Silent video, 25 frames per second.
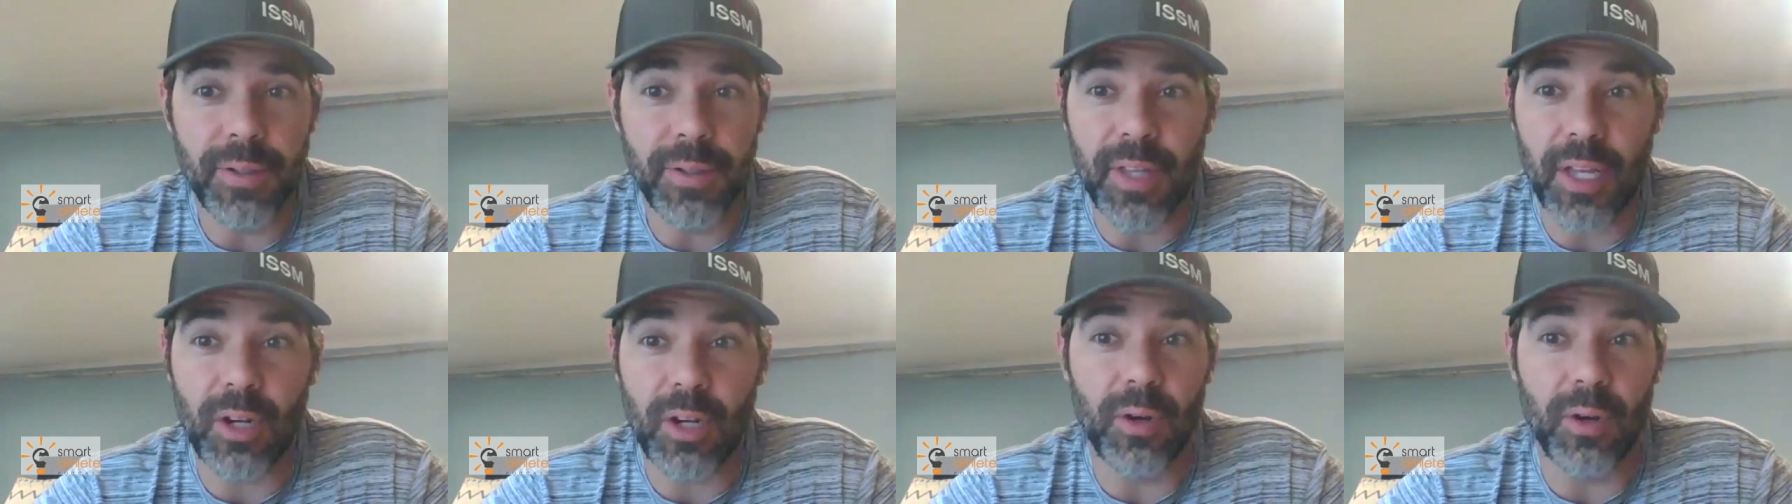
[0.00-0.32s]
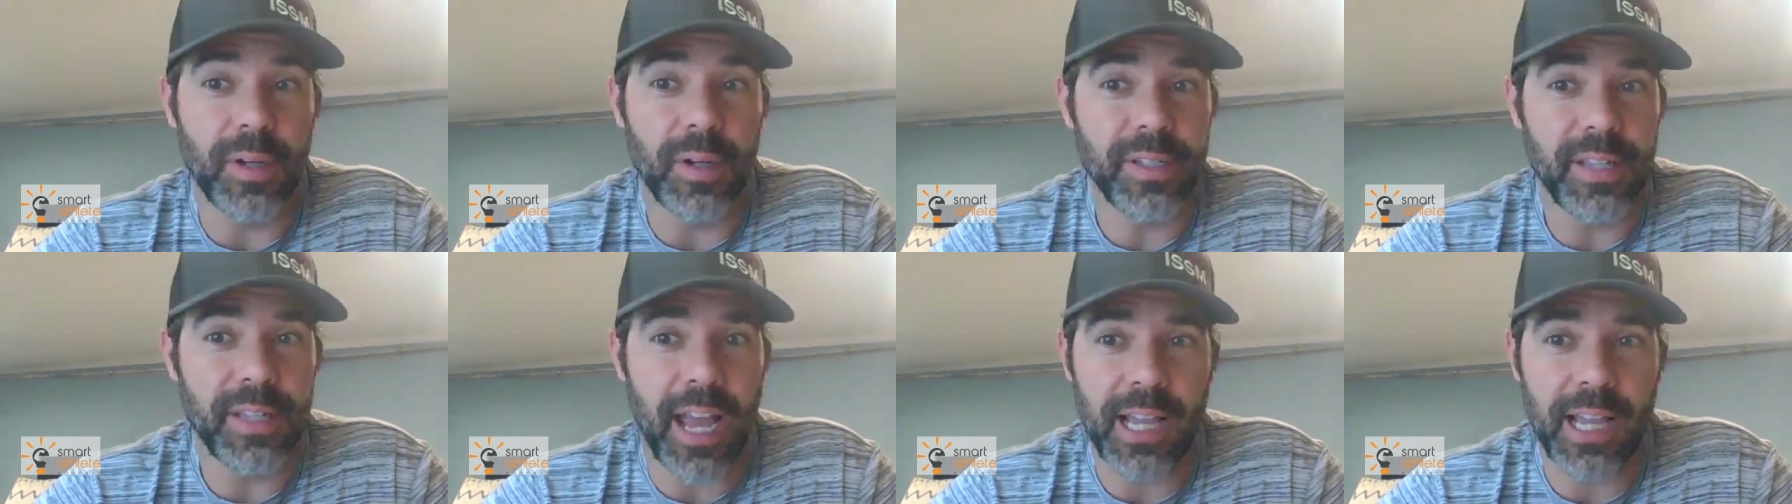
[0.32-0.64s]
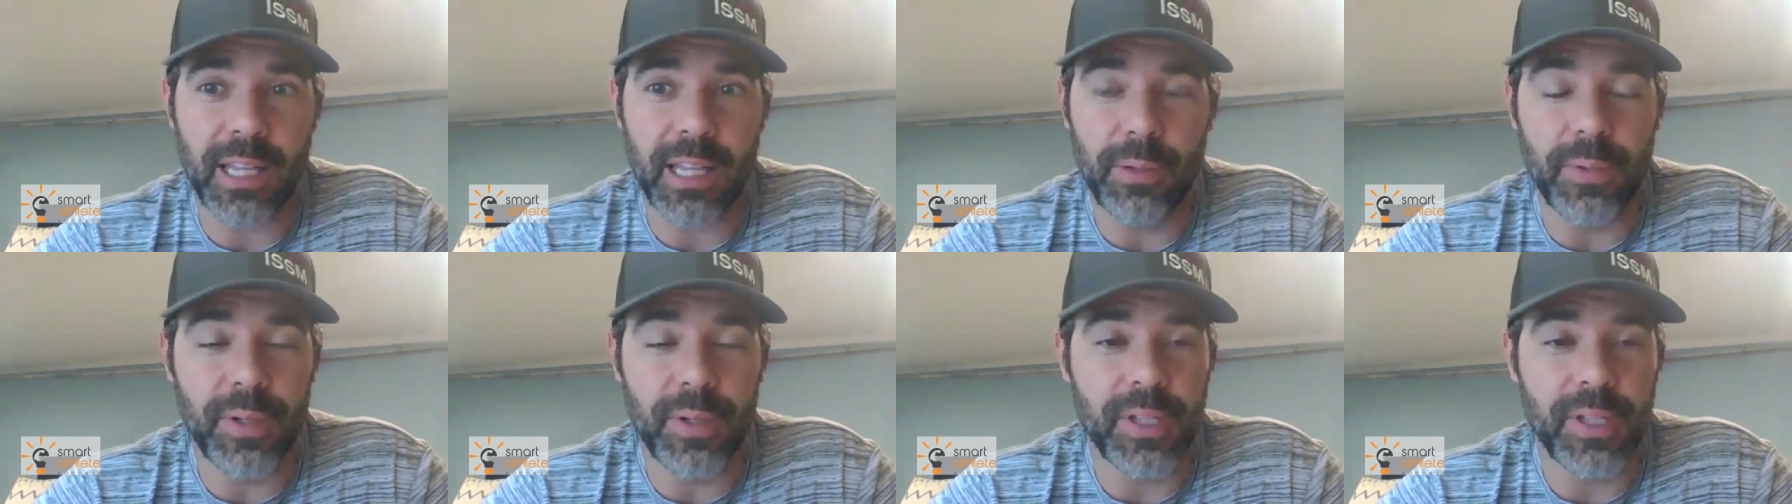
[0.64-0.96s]
They know
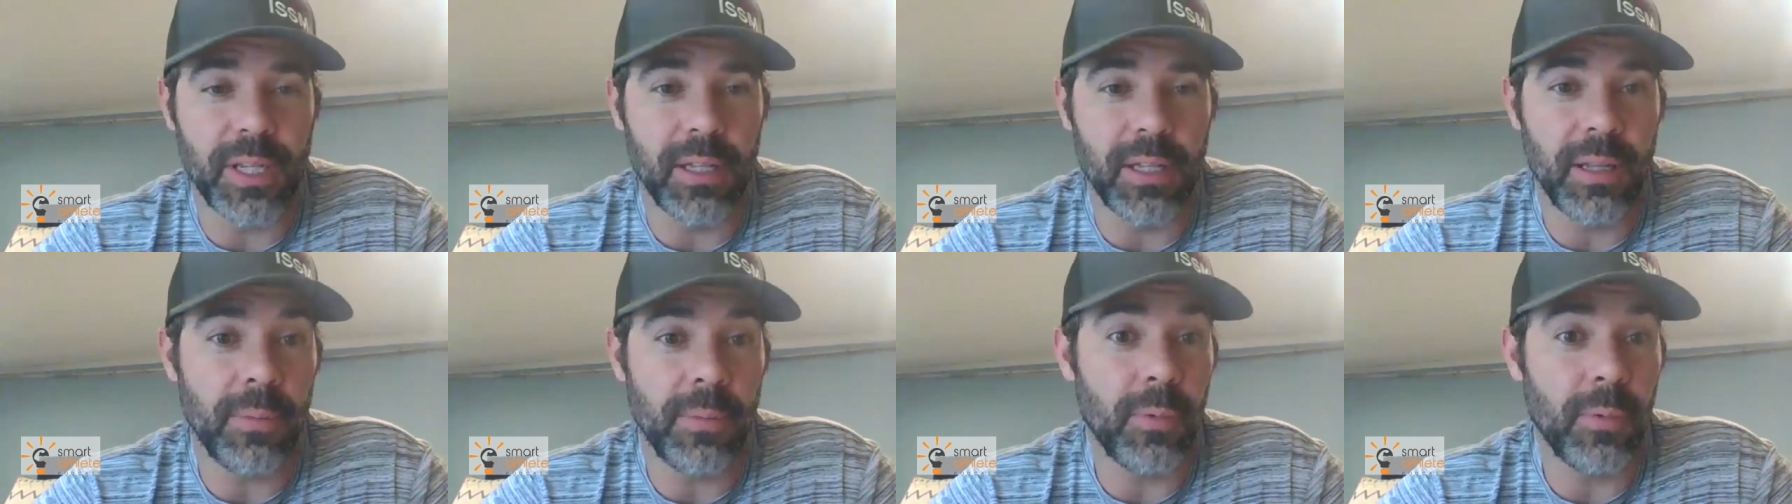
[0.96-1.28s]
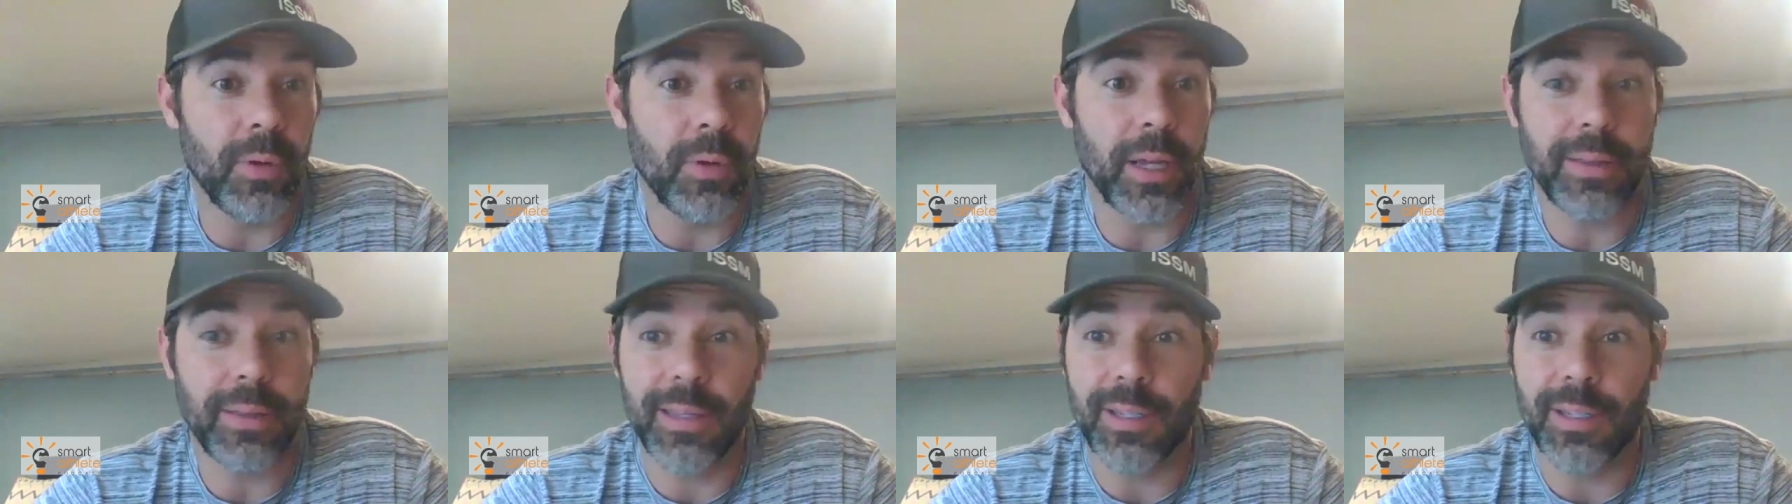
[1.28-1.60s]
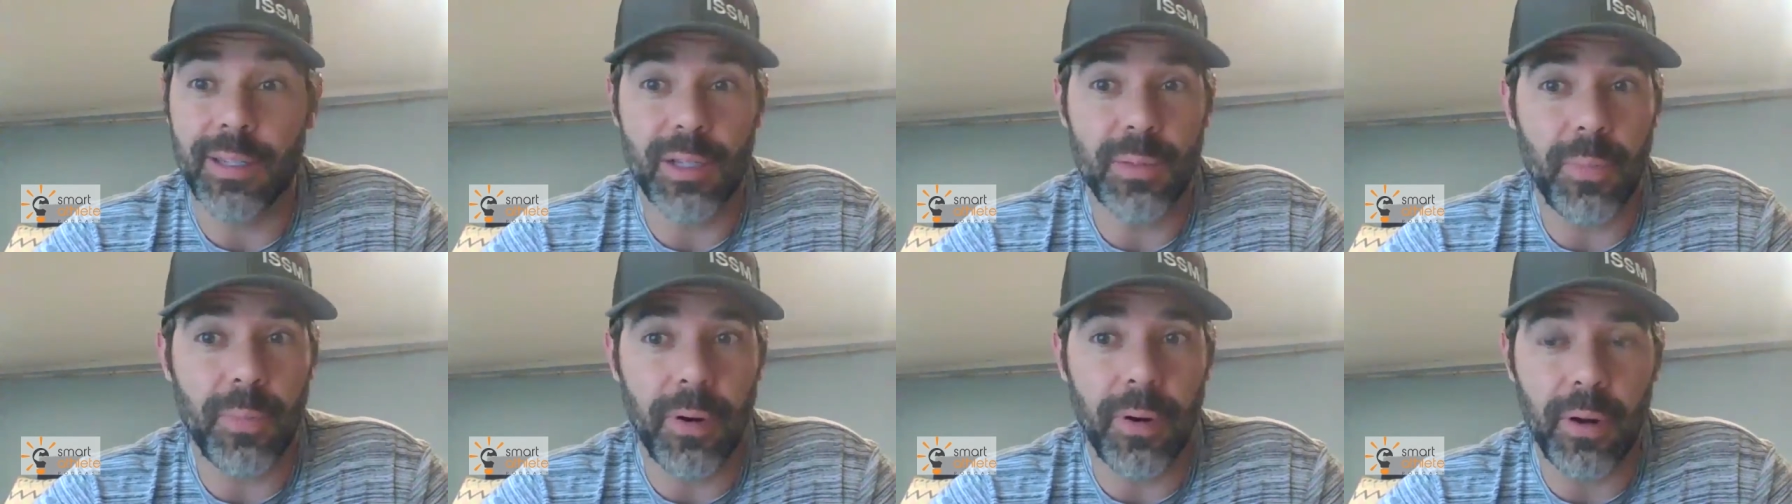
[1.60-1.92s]
exactly what's in them. We're like, this
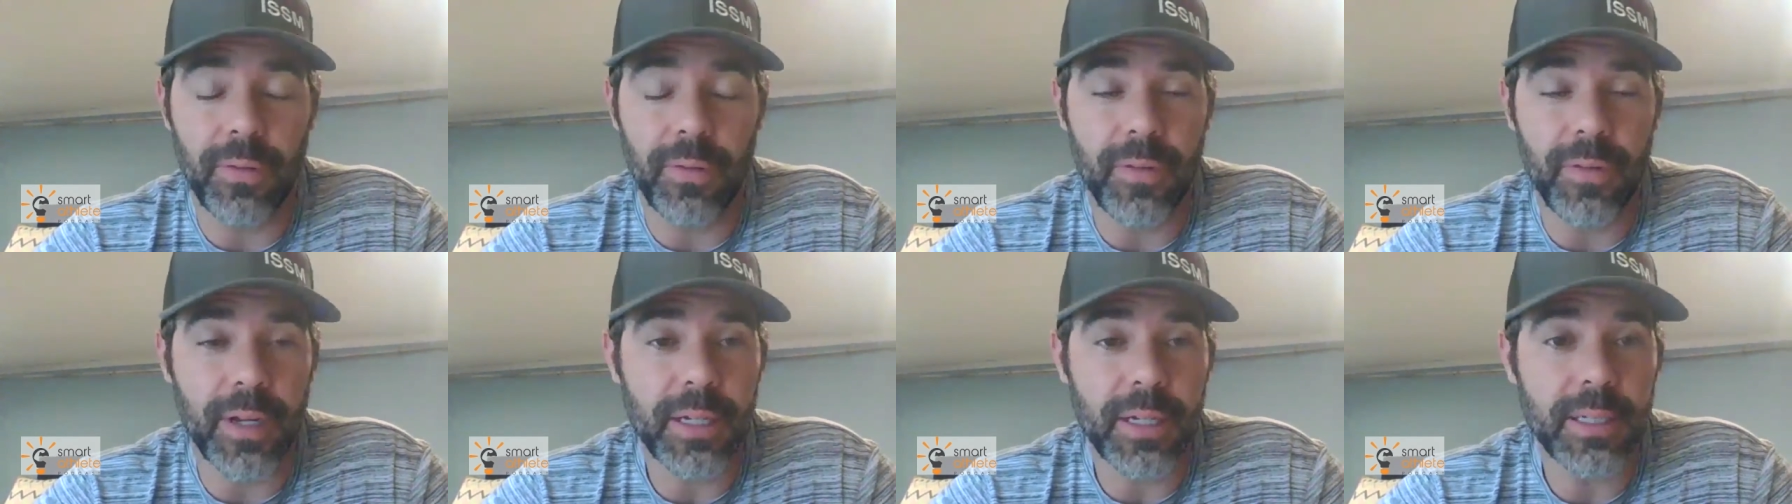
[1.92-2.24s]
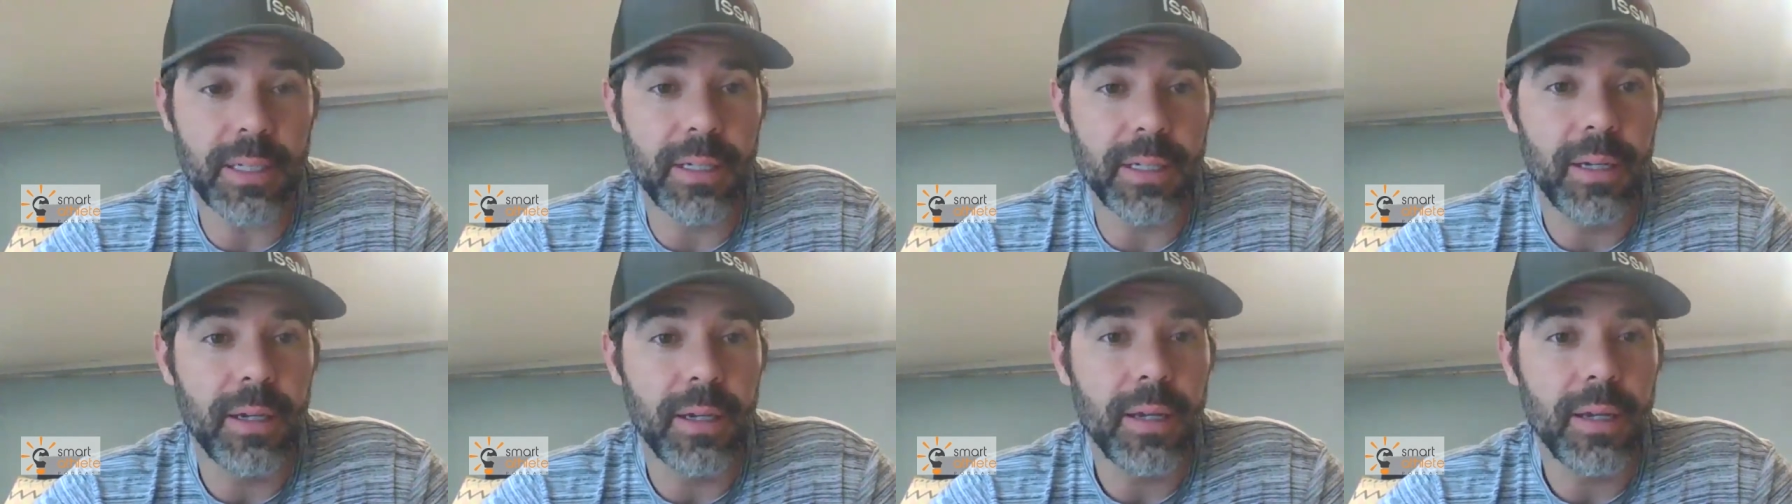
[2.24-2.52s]
is perfect.